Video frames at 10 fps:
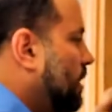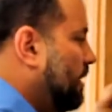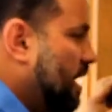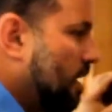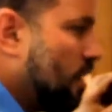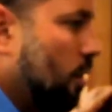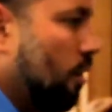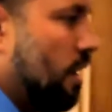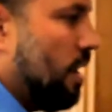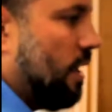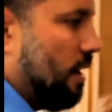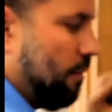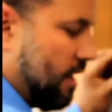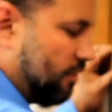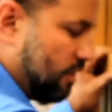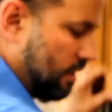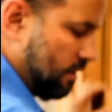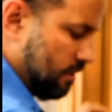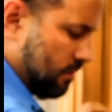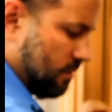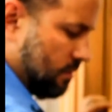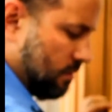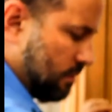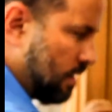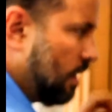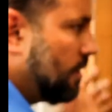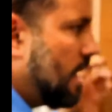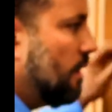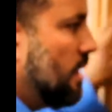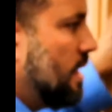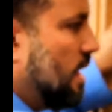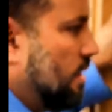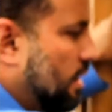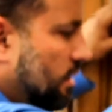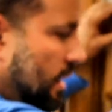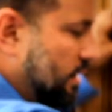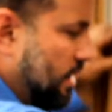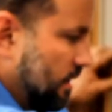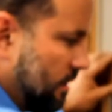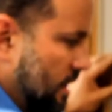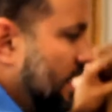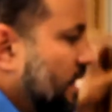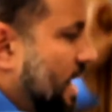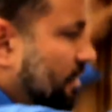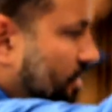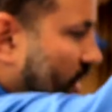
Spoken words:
let that go, and we'll actually, there. Now the night latch is